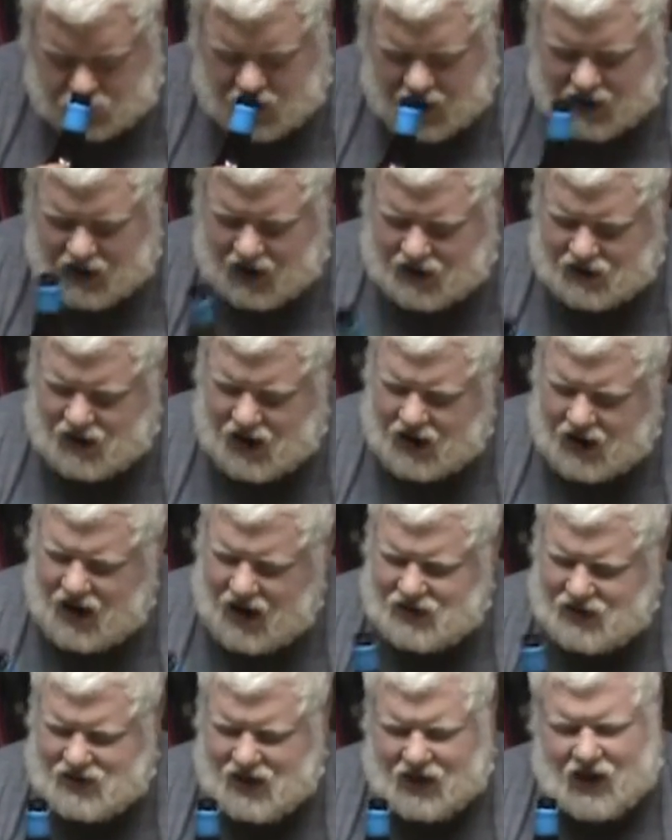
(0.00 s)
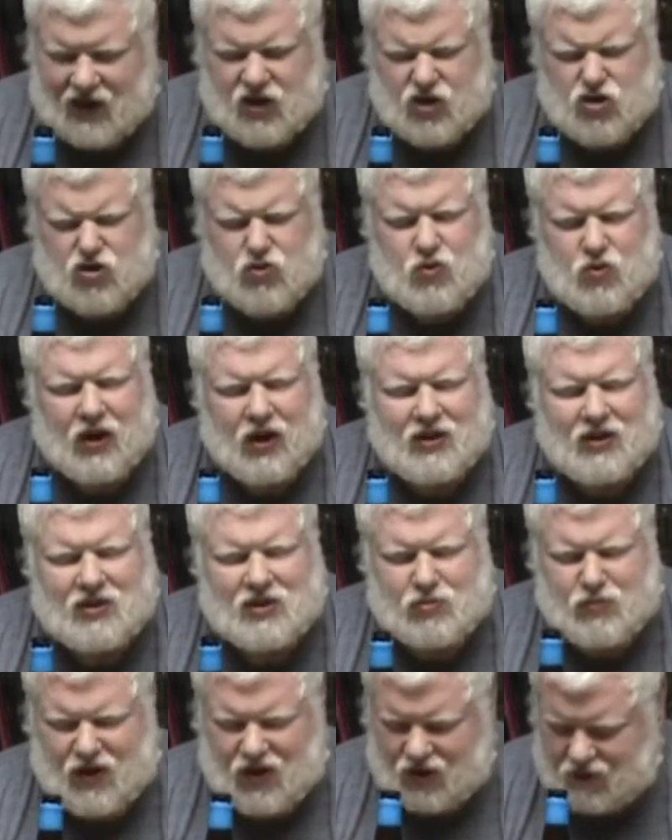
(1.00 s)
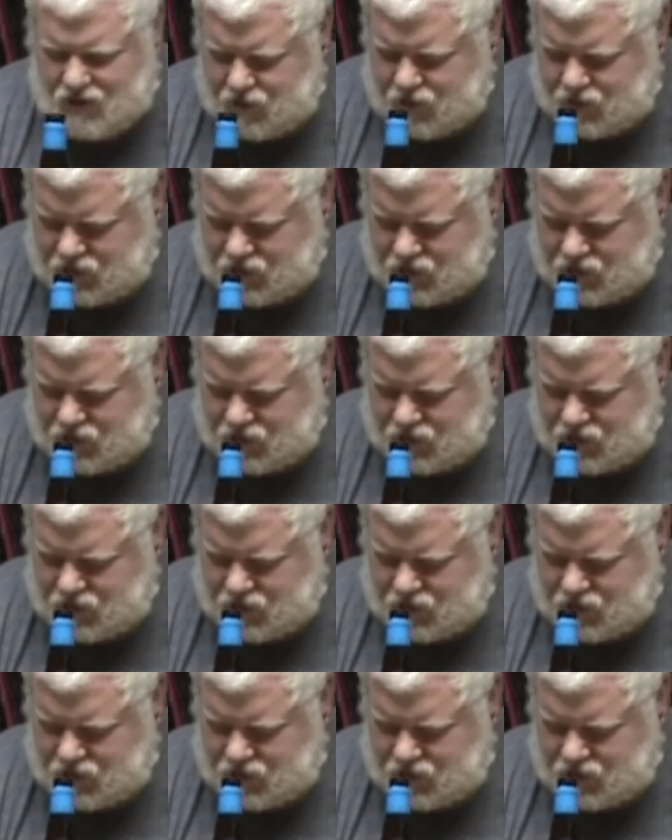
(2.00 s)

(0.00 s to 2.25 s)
It kind of has like a nougat smell.